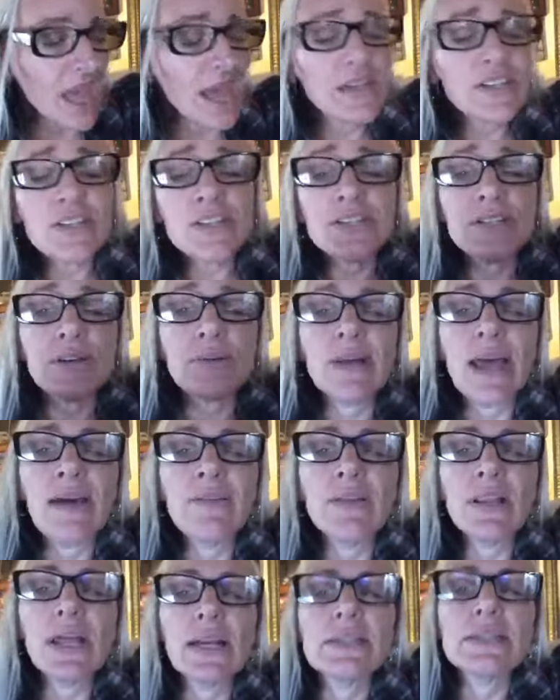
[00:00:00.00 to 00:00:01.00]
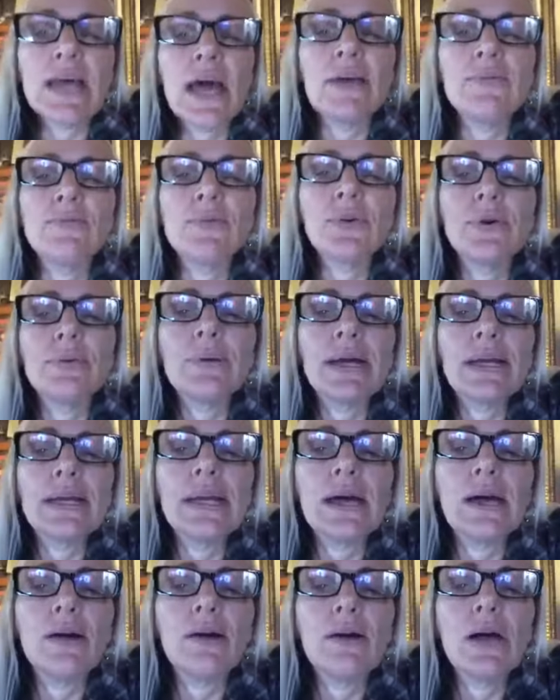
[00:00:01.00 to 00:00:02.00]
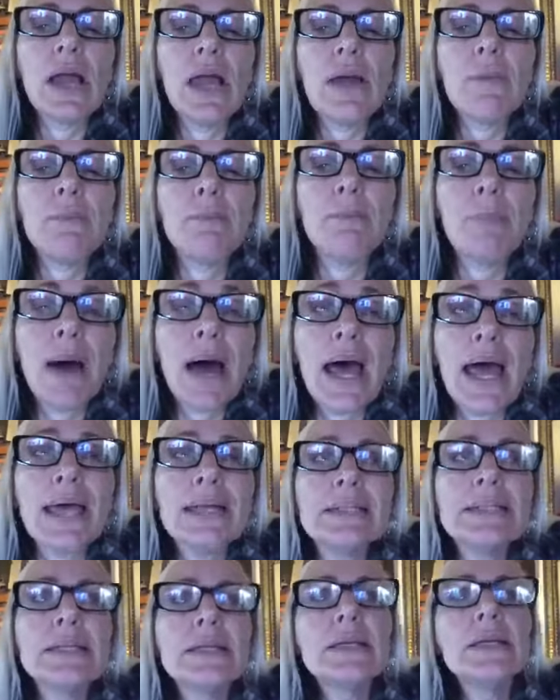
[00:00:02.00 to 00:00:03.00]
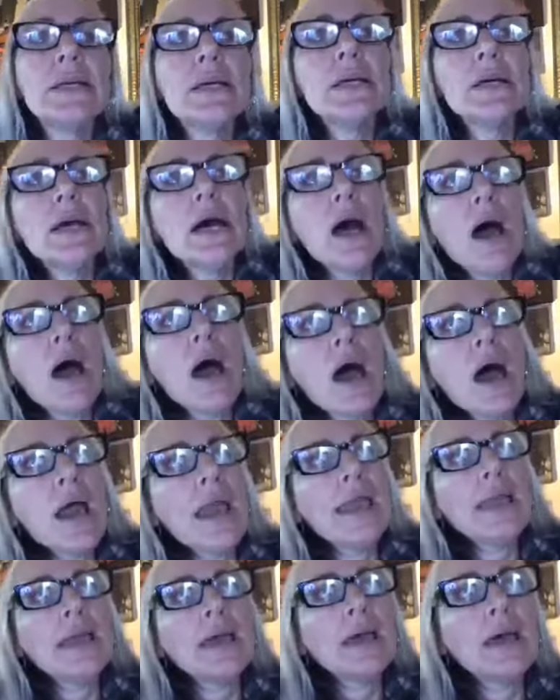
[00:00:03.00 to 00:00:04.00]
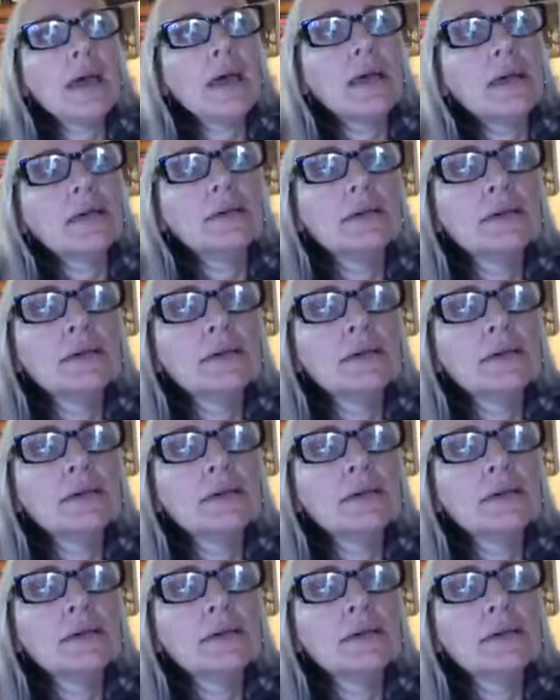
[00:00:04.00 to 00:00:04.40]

just don't have a lot of time for it right now. But my